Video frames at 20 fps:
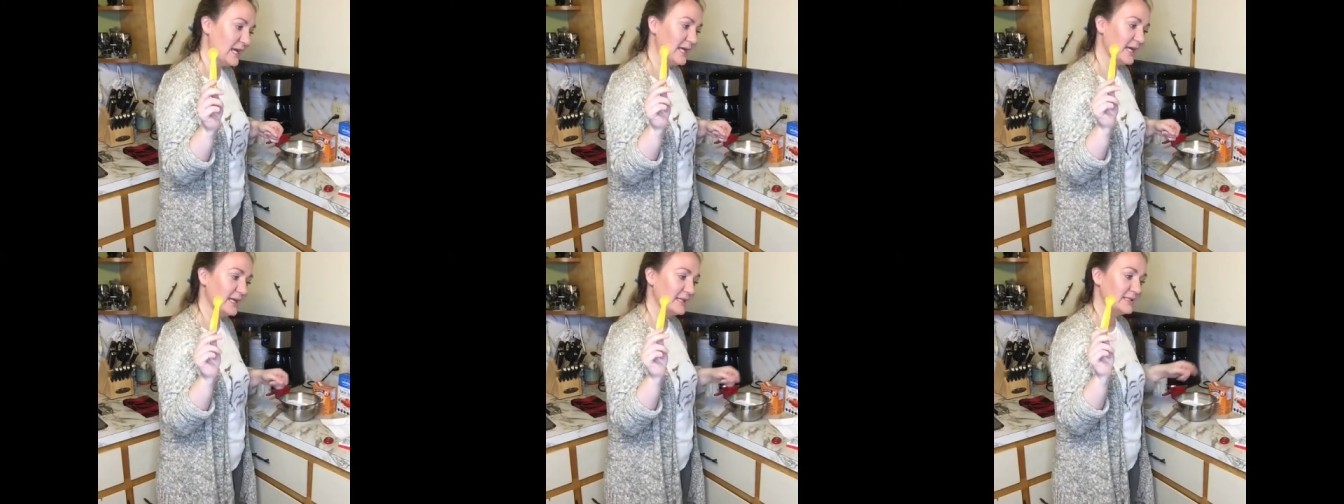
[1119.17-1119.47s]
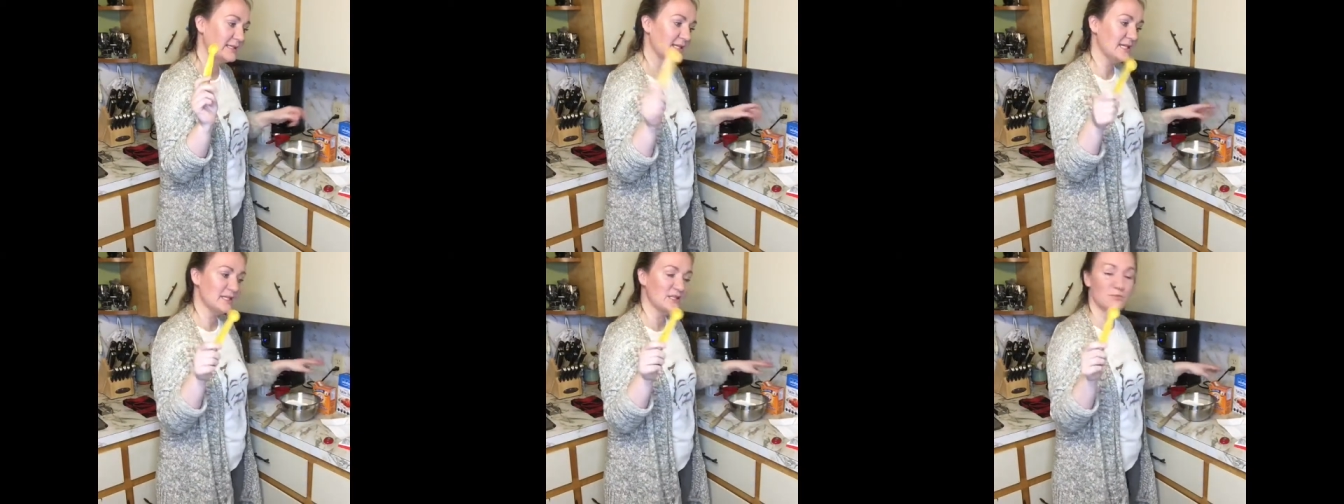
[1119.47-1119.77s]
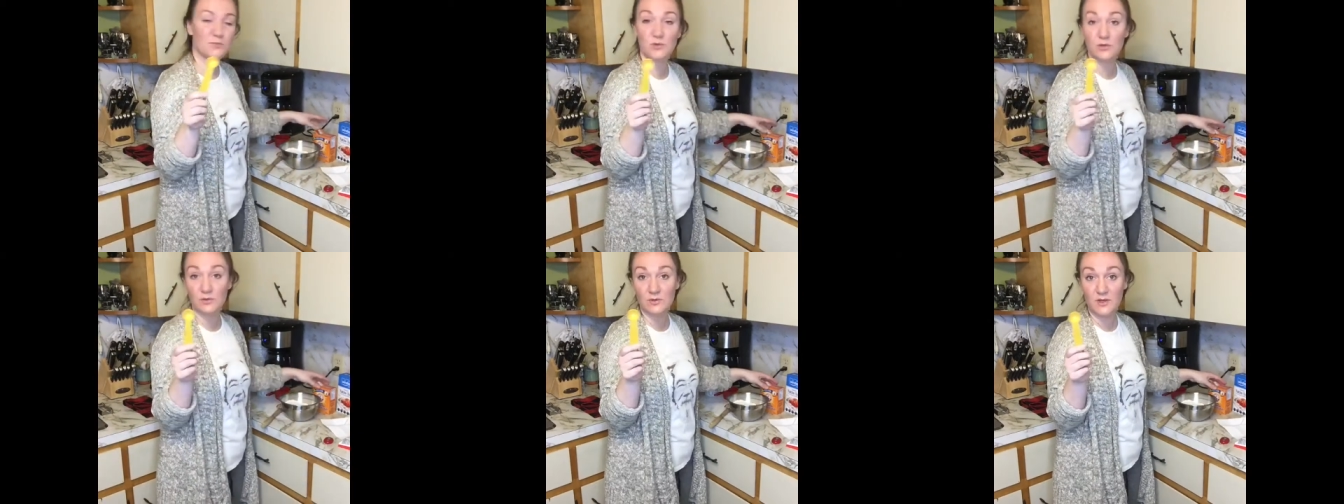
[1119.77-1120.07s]
a
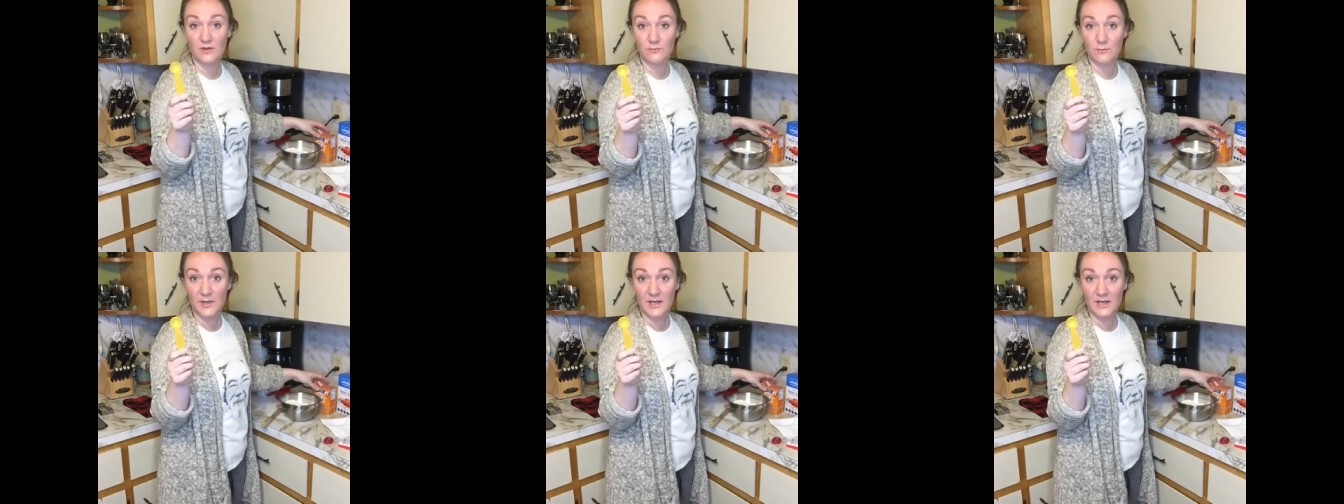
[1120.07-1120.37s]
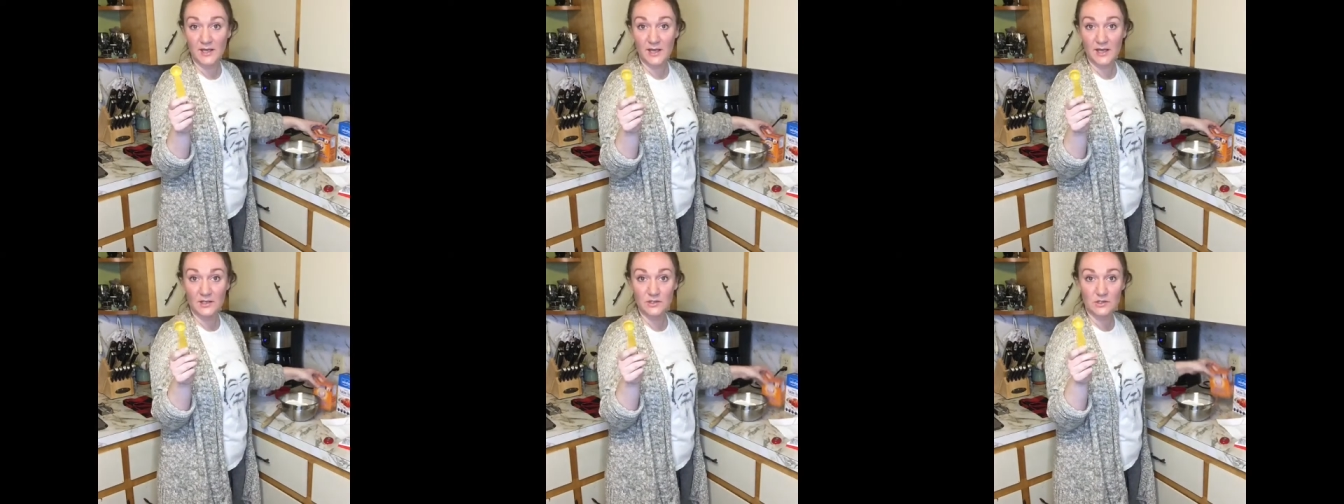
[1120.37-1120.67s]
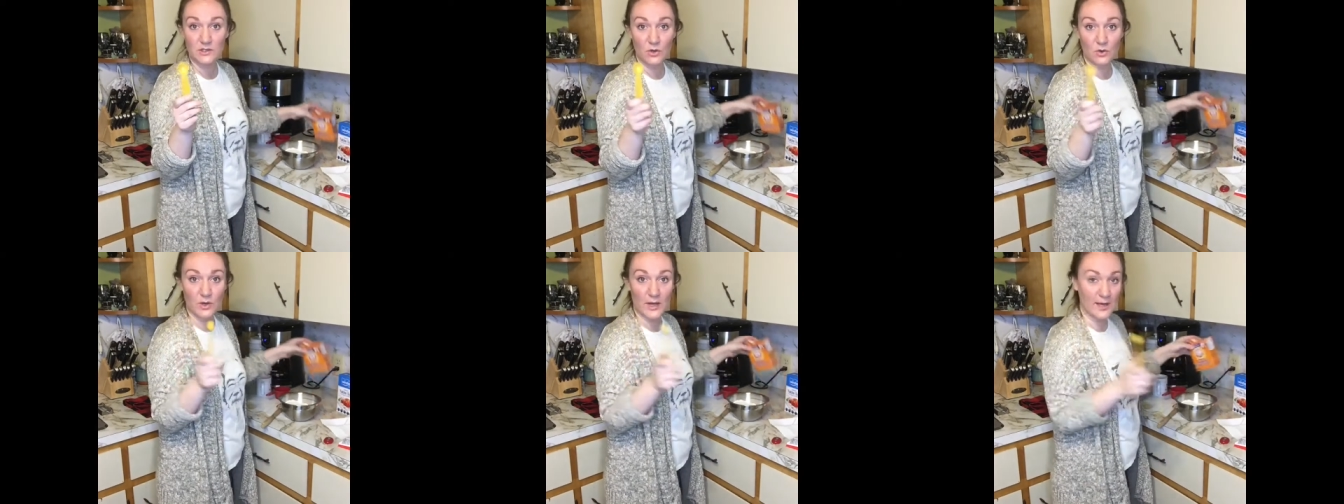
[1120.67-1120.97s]
teaspoon of baking
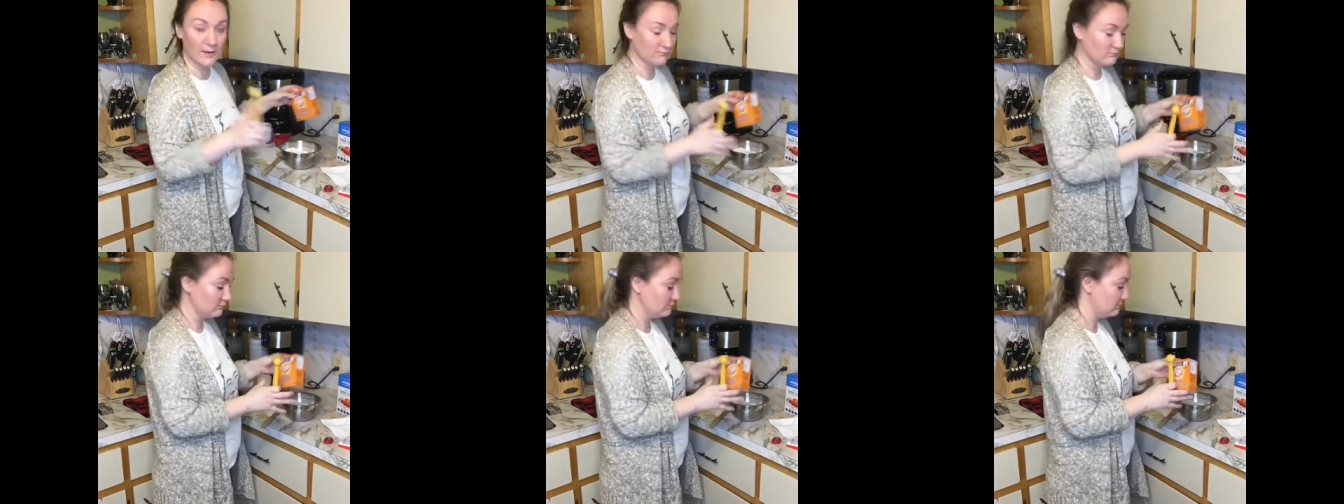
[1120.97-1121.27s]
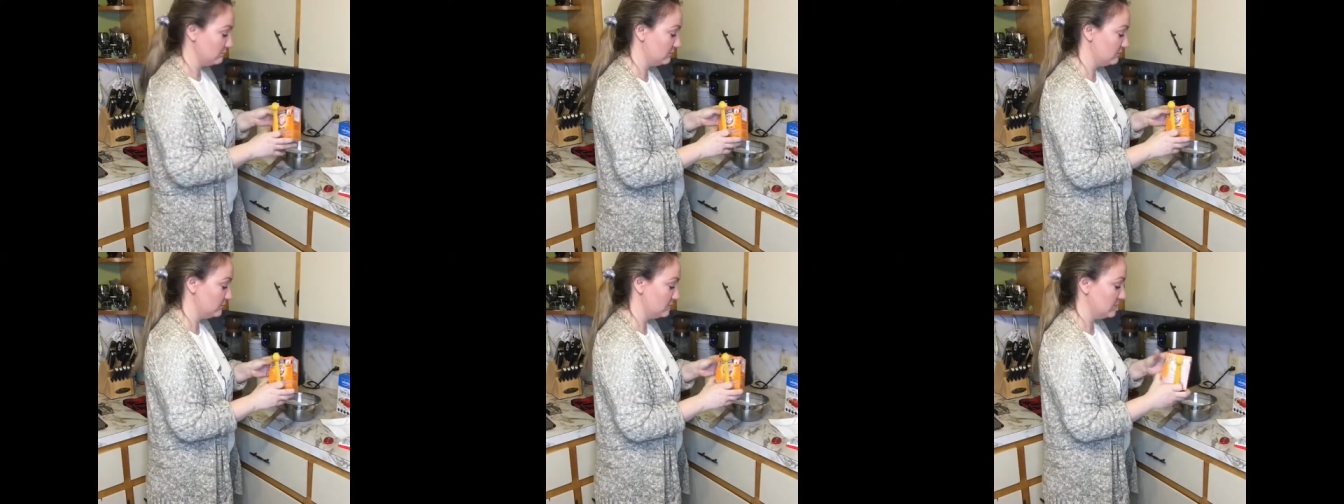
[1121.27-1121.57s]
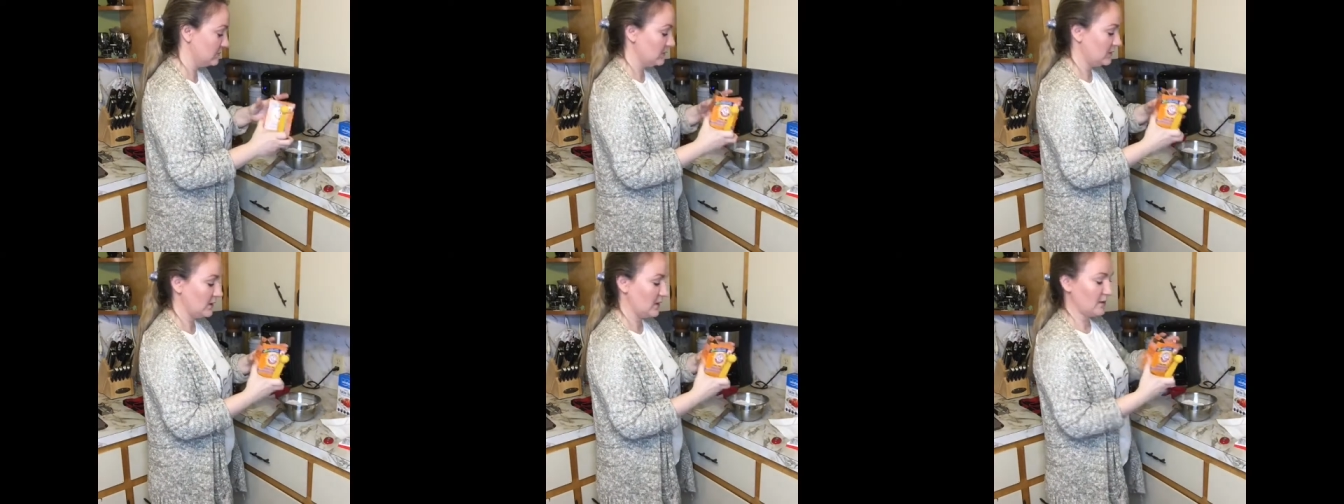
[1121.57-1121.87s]
soda.
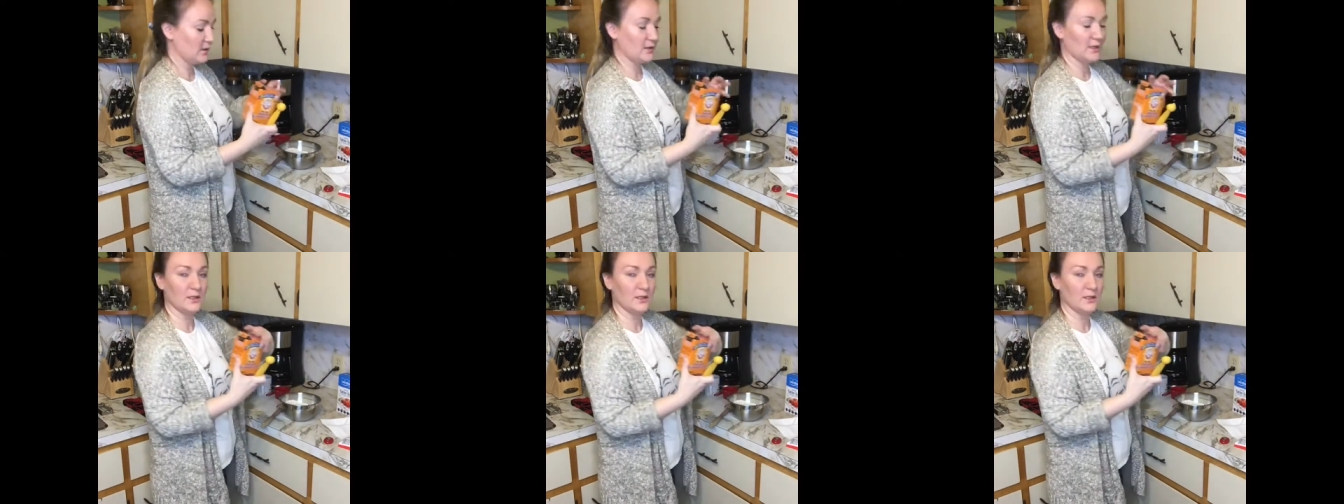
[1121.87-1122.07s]
I